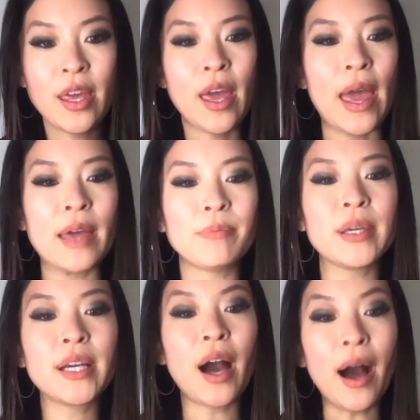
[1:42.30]
And
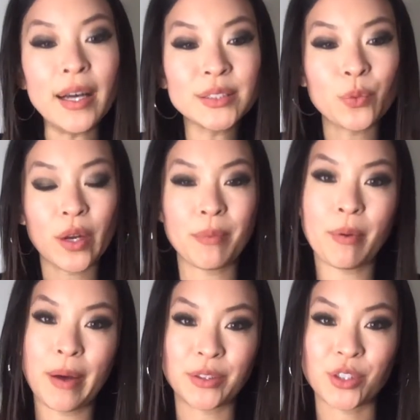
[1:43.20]
because what I'm
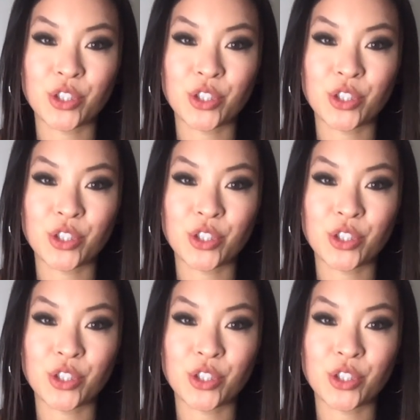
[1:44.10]
about to